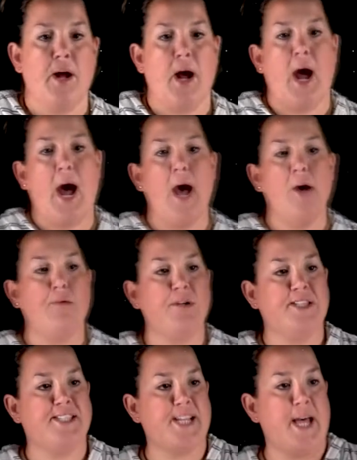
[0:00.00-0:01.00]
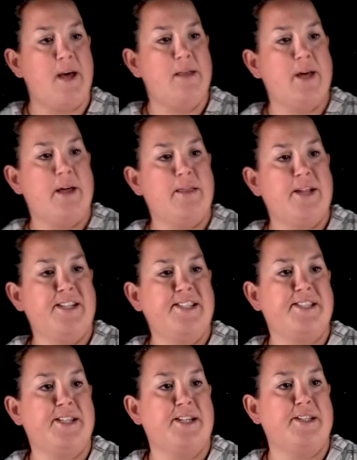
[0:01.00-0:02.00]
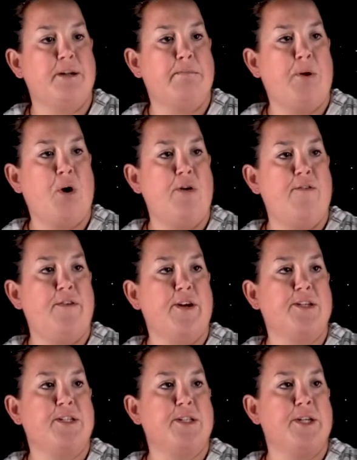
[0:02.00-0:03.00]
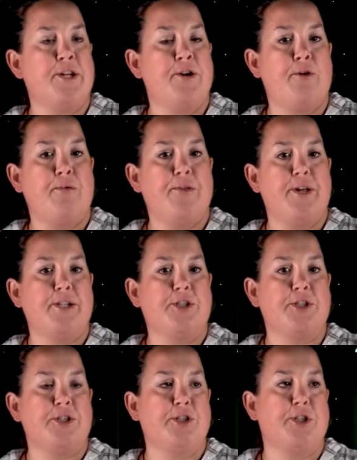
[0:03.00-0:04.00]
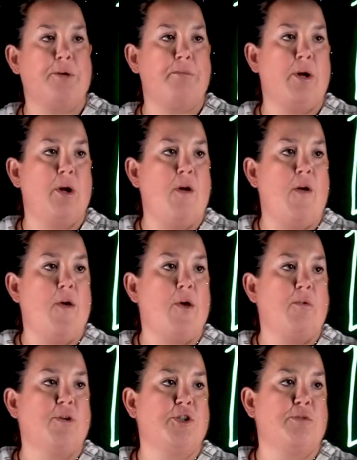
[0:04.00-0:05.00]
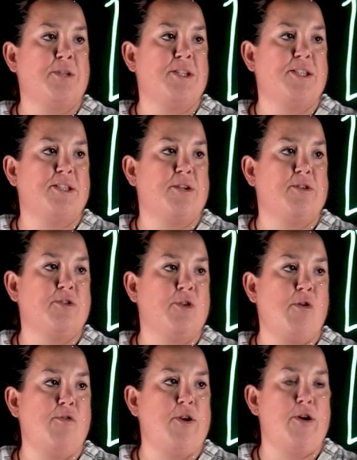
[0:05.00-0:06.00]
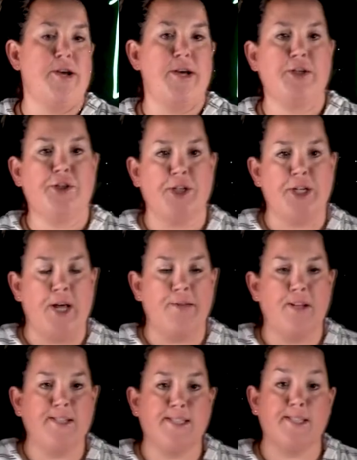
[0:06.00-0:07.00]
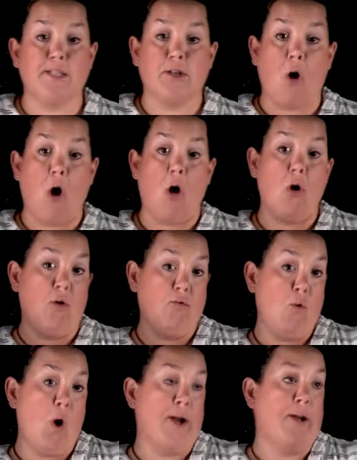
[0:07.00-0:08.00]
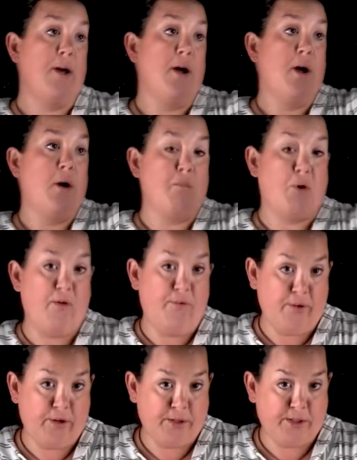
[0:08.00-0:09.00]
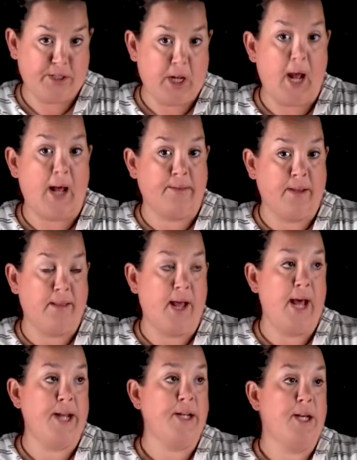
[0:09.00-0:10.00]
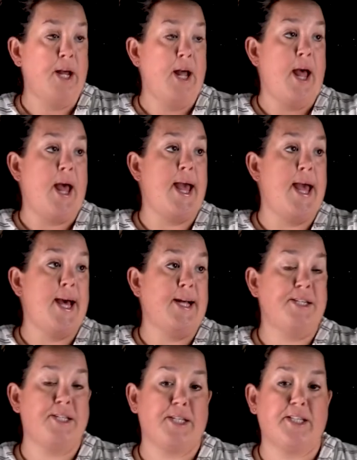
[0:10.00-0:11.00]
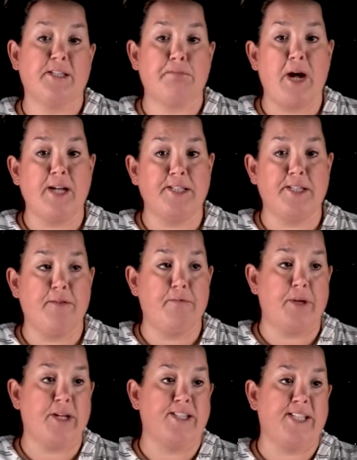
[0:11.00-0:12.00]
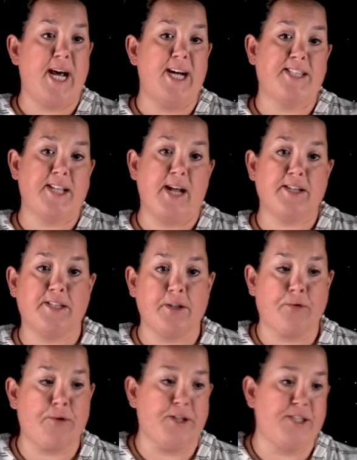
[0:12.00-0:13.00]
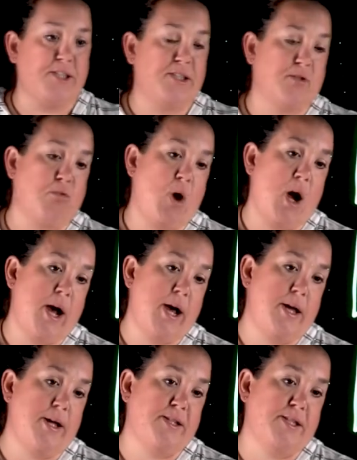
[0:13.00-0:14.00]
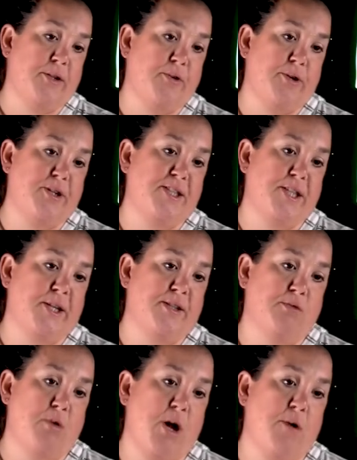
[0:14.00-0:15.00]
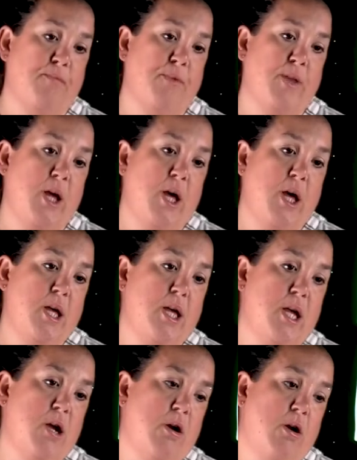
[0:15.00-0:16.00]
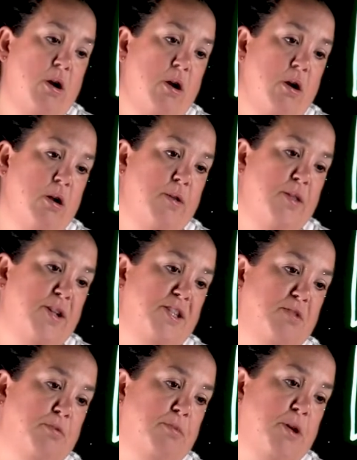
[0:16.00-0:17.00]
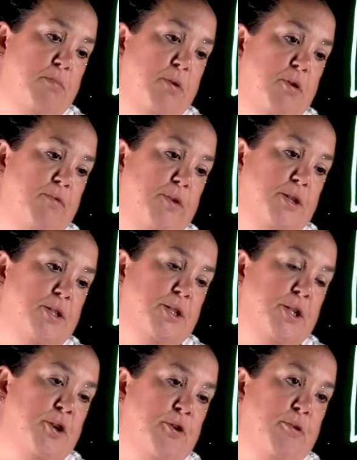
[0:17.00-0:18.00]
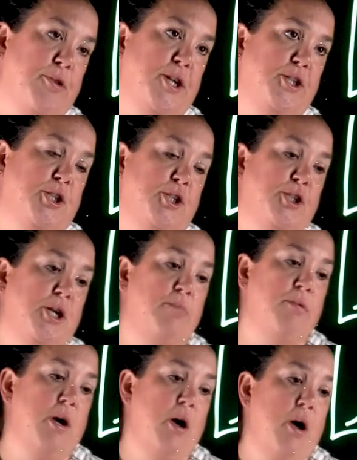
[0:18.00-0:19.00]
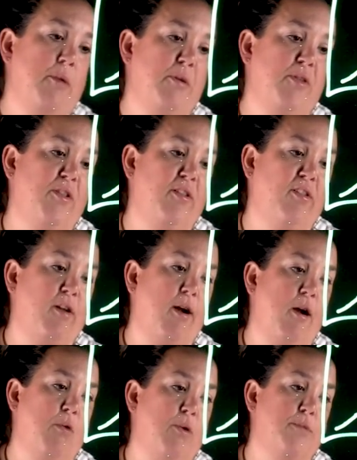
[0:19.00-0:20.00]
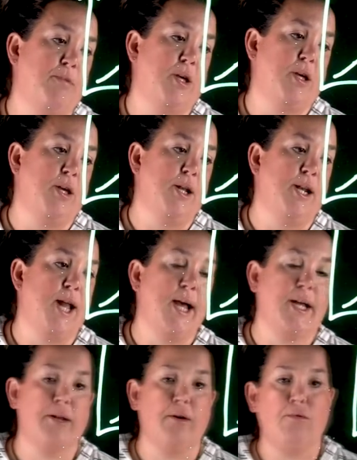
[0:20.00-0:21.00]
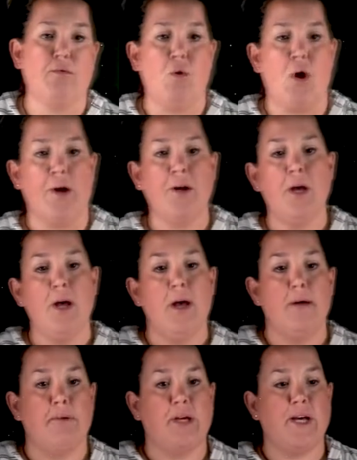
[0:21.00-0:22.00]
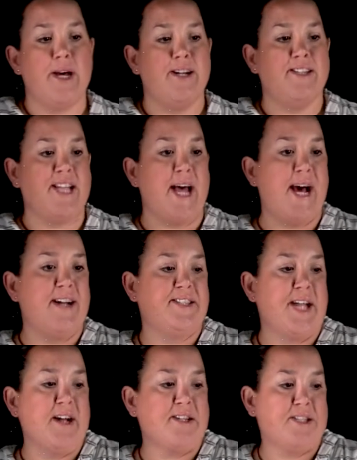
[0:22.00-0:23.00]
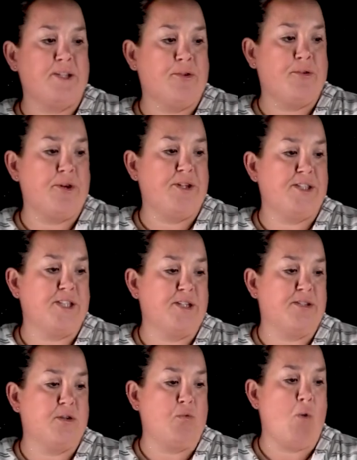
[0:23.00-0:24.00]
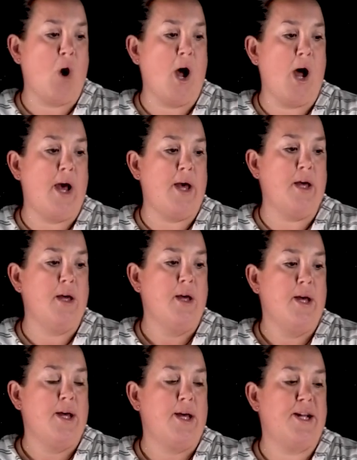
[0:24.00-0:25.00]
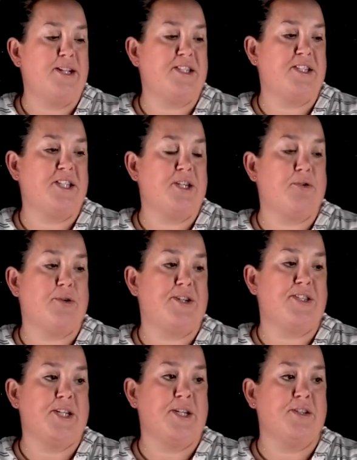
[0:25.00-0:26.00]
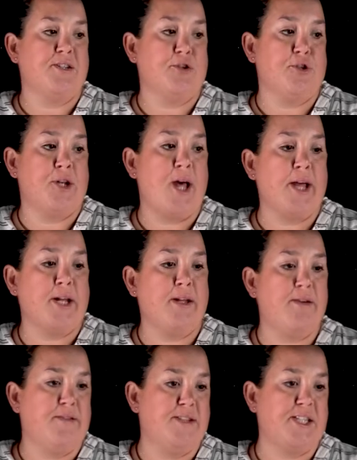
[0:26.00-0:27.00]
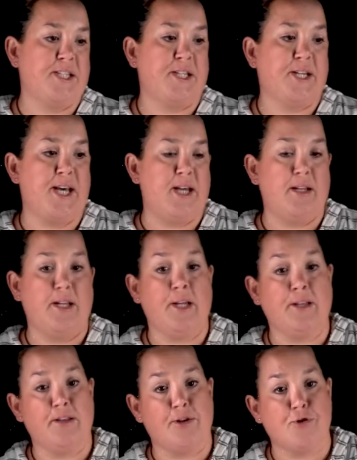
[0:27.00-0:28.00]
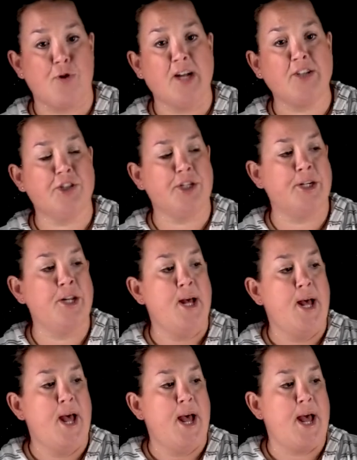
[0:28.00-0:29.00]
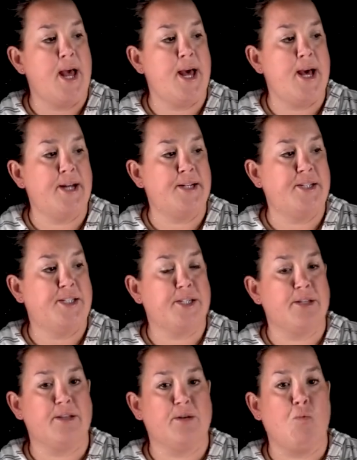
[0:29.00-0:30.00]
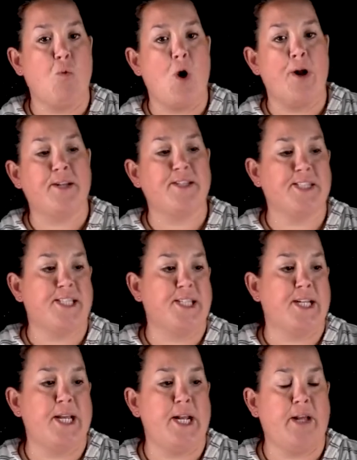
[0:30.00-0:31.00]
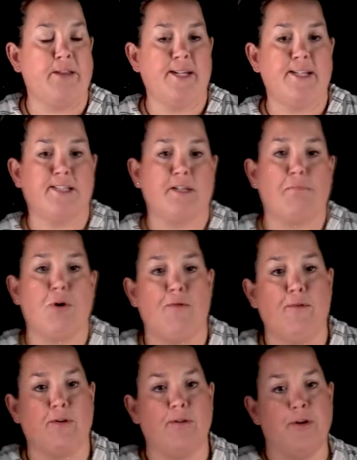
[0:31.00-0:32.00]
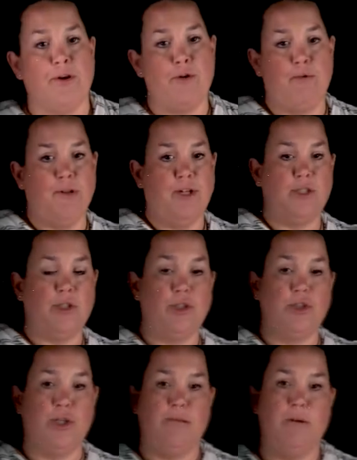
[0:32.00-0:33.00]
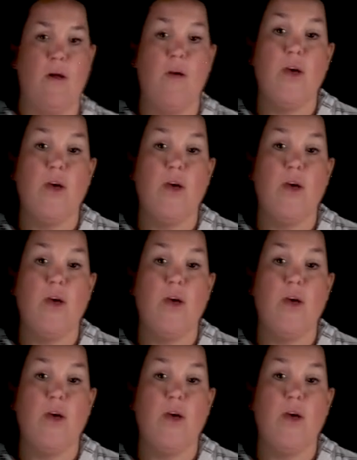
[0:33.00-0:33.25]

I would say that this is a perfect linear relationship which means there's no variation, and this is an R of 1, perfect on the line. And it's positive because as x increases, y is increasing as well. Here, this would be a perfect linear relationship, but this r would be negative 1 because as x increases, y is decreasing. So the negative is indicating the direction and the one is indicating that it's a perfect linear relationship.